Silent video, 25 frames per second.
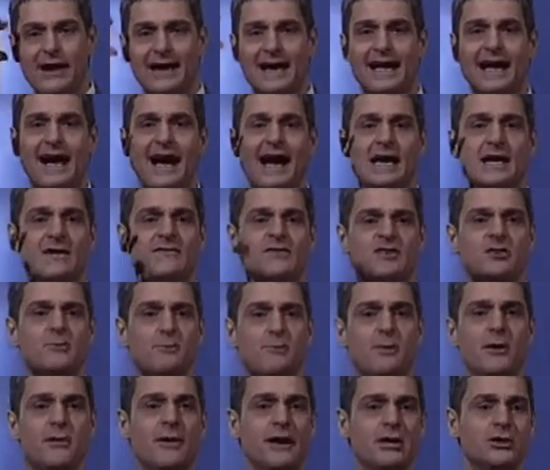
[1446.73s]
a kind of
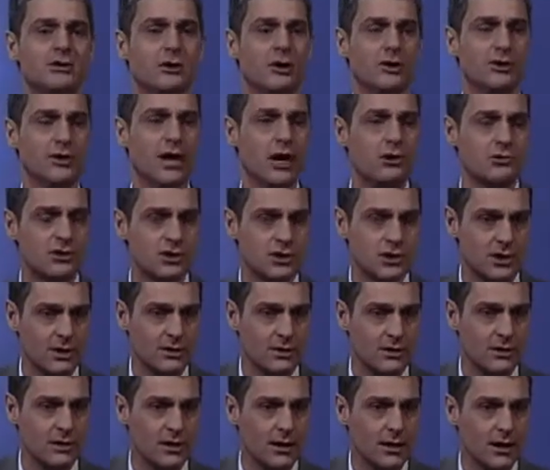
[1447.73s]
spiritual
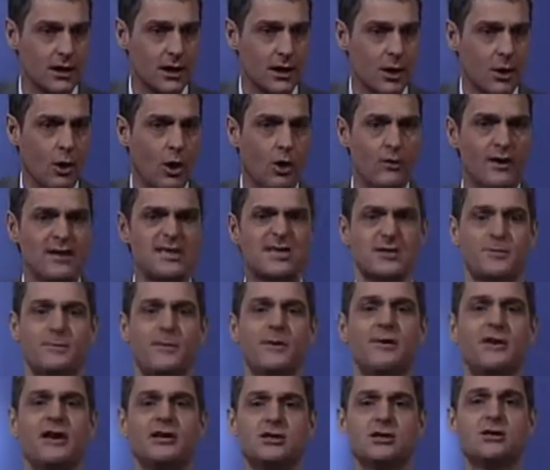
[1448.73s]
notion or a
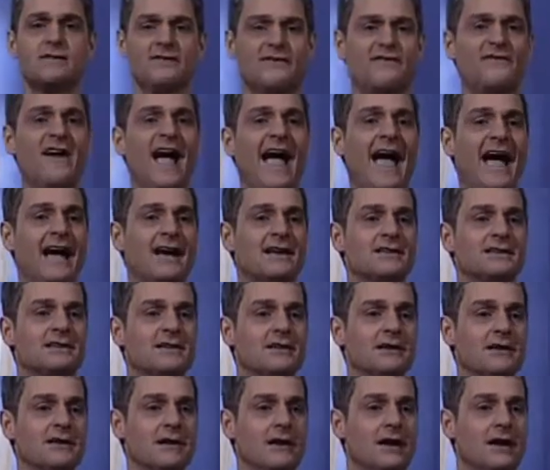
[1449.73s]
spiritual fact.